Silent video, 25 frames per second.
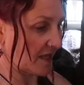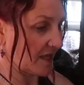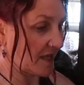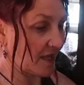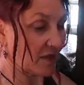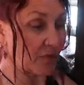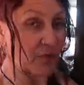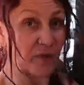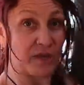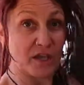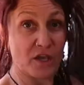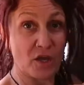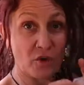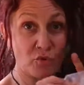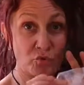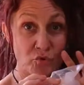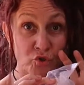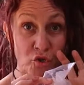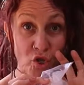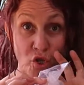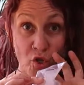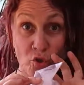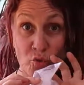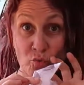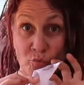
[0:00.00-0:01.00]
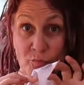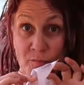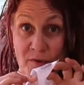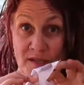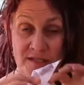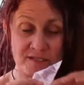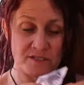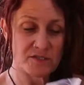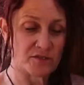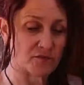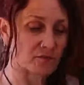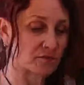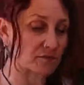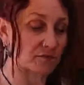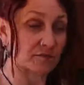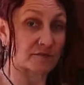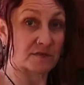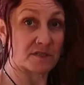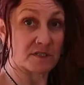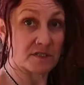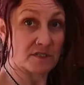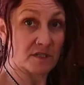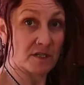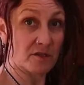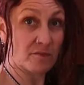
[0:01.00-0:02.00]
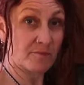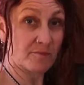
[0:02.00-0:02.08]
Here we go. No metal. So no